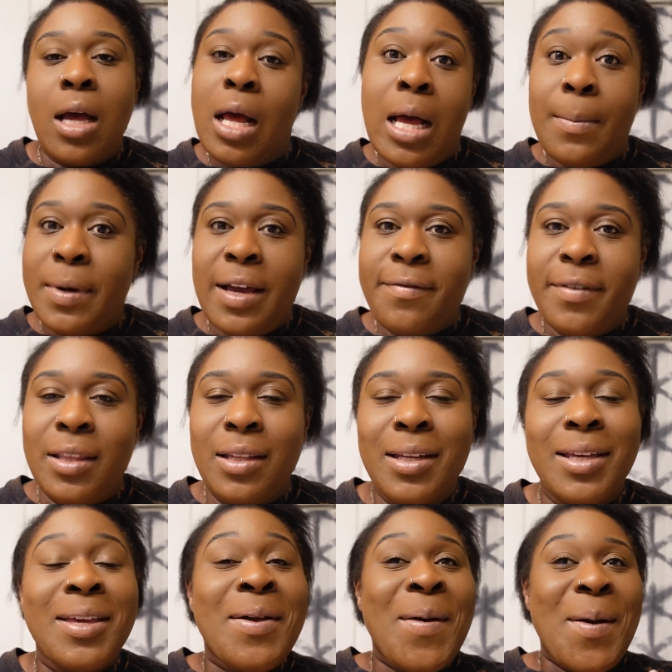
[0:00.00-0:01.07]
I'm not feeling
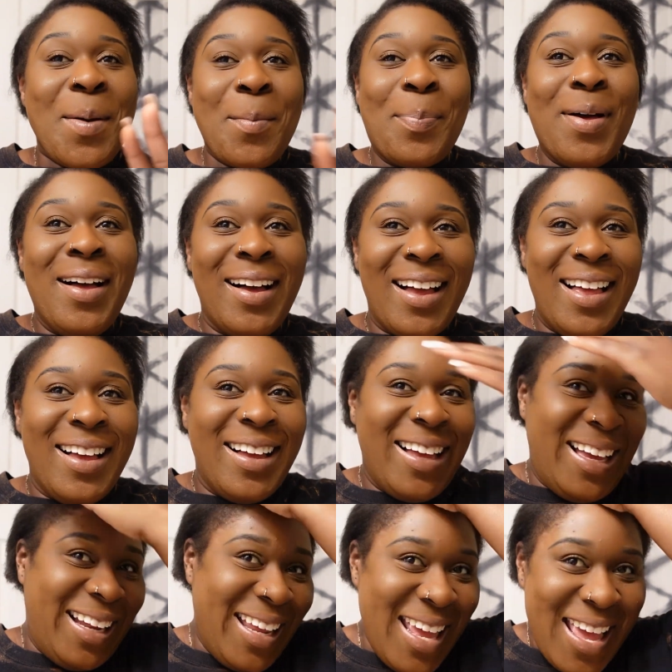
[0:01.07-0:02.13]
it.
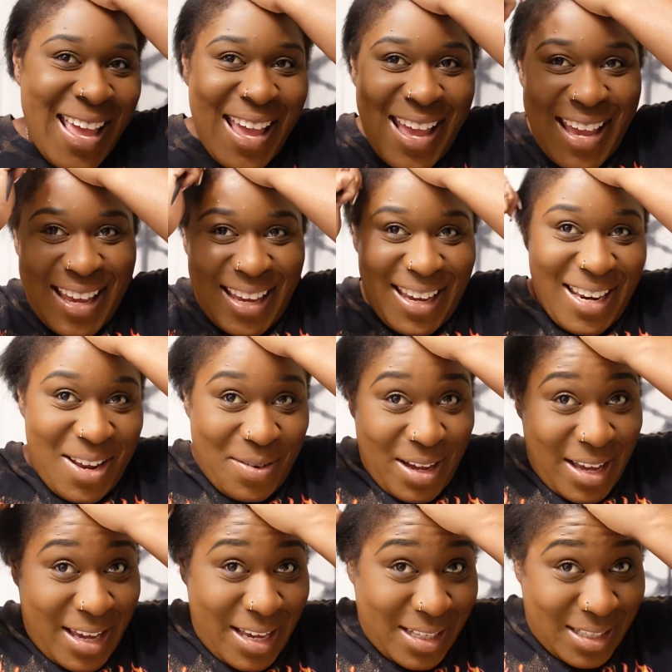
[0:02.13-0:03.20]
But
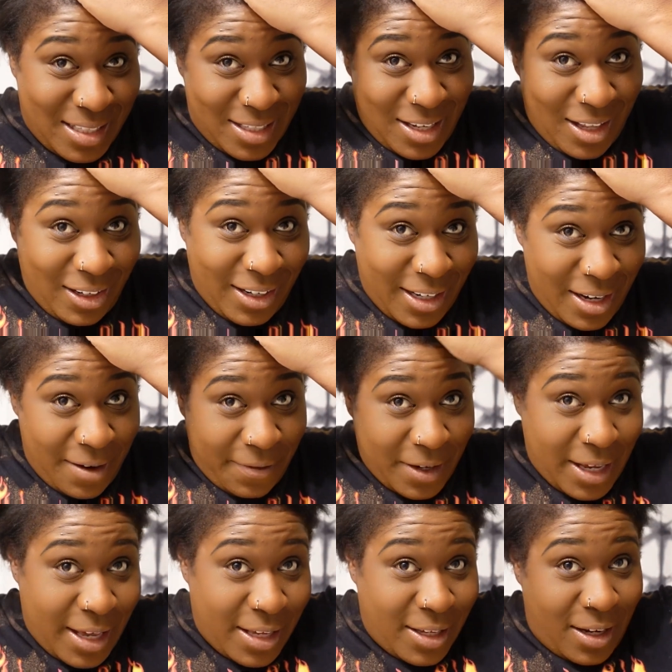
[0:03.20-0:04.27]
anyways, y'all aren't here for
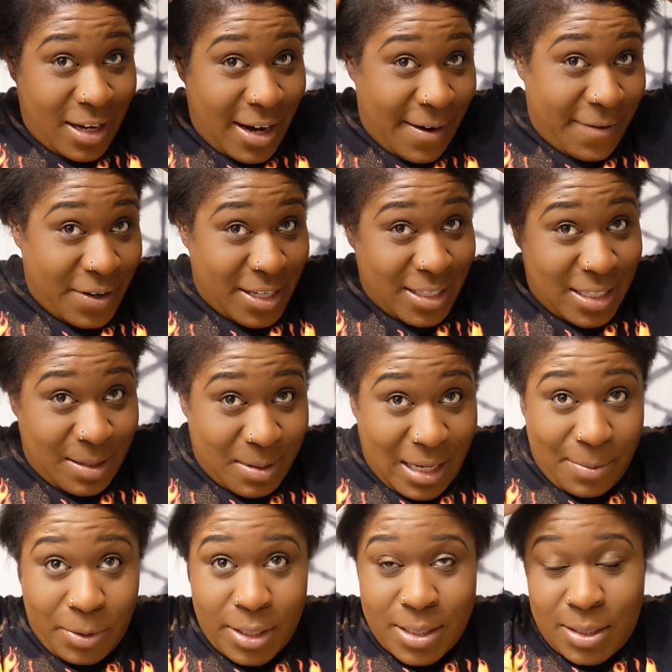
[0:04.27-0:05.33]
that. Y'all here for this deep side
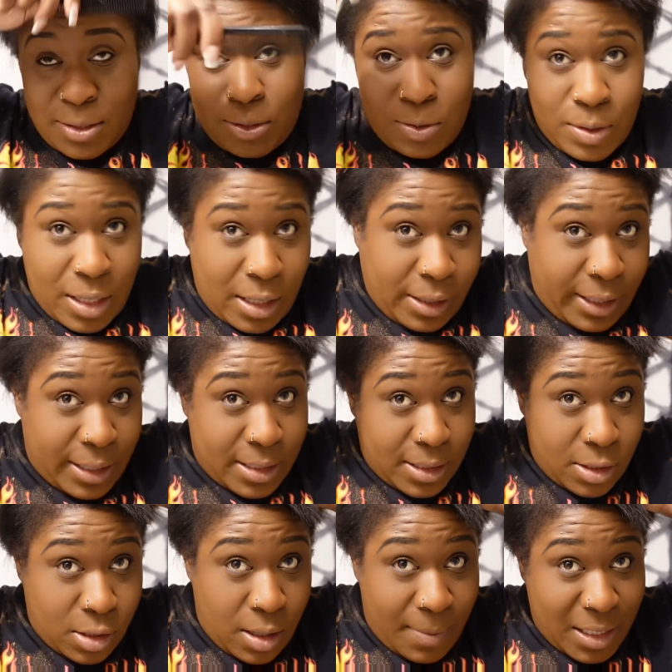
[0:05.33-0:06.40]
part. So okay,
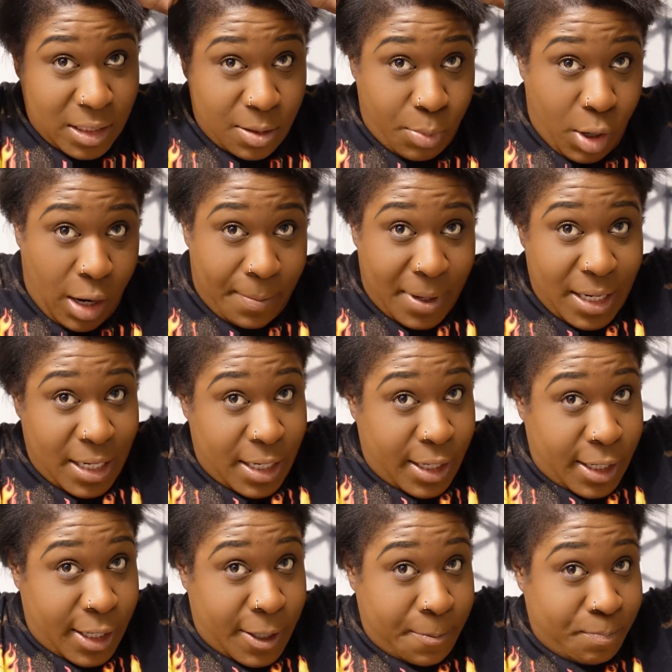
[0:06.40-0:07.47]
so I'm about to part my
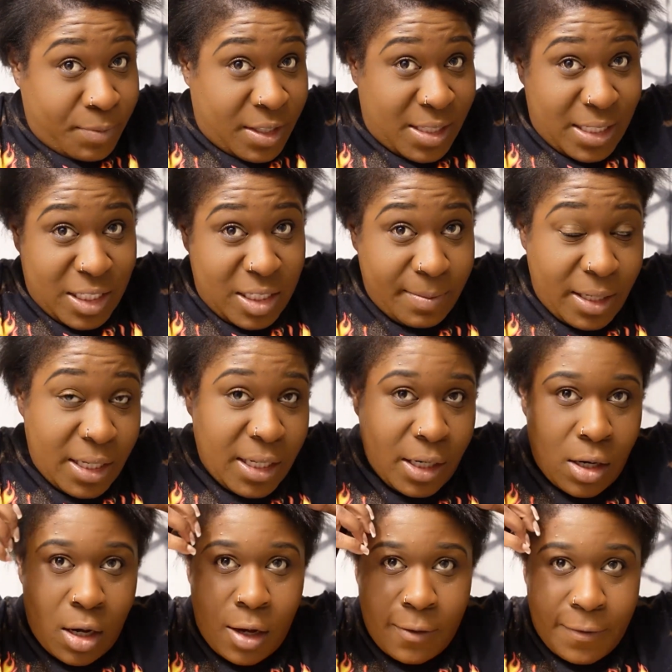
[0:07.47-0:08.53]
hair, section my hair
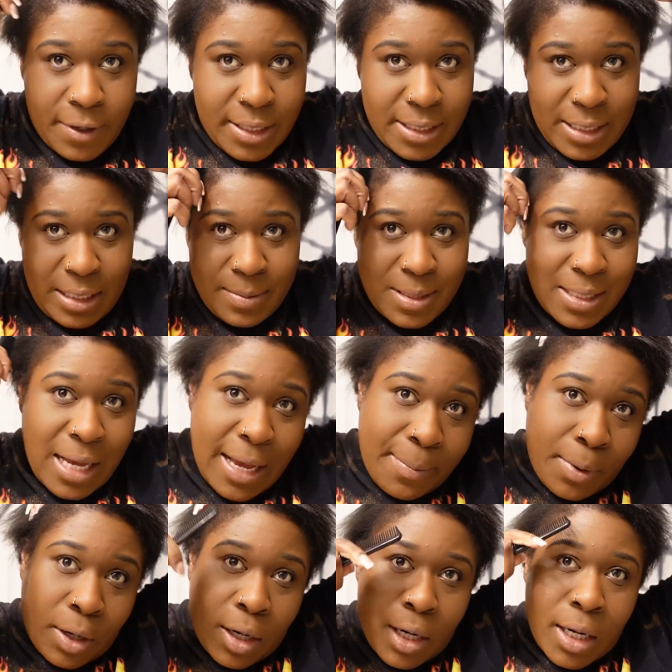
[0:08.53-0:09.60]
off for this deep side
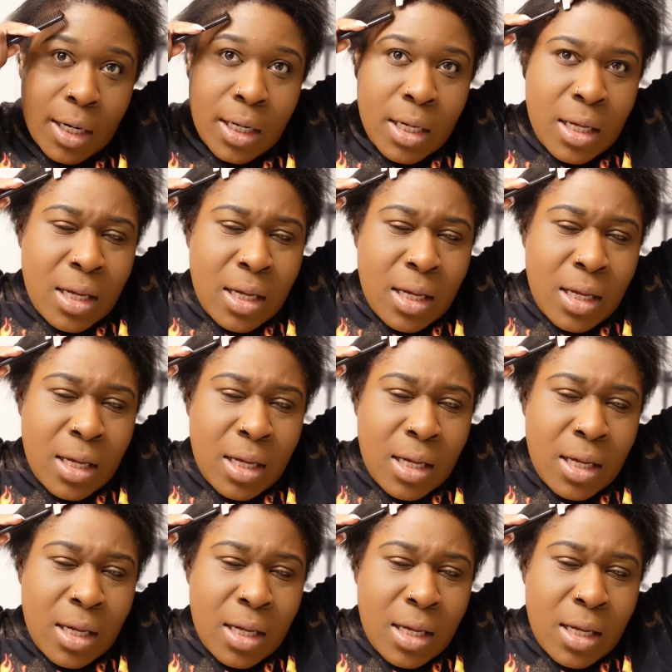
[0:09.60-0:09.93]
part.